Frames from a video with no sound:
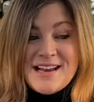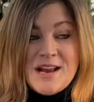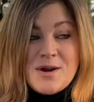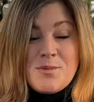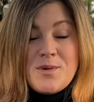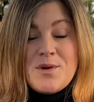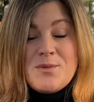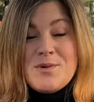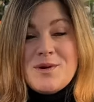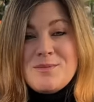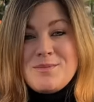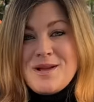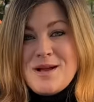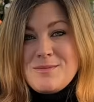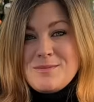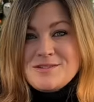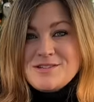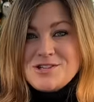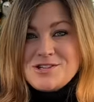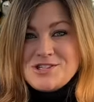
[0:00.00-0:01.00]
and we will be
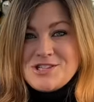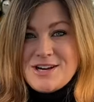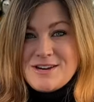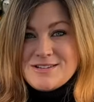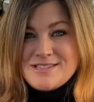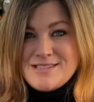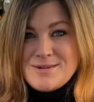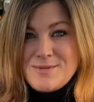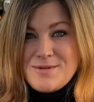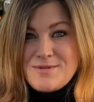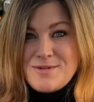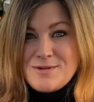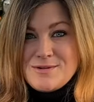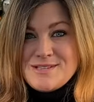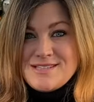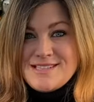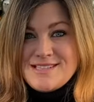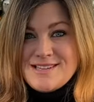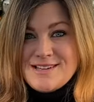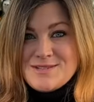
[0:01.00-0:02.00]
able to share some of
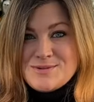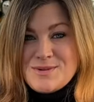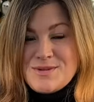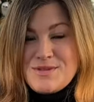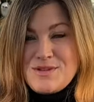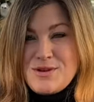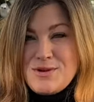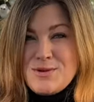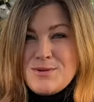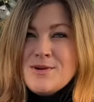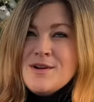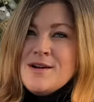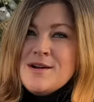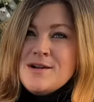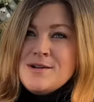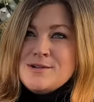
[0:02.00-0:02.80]
those details with you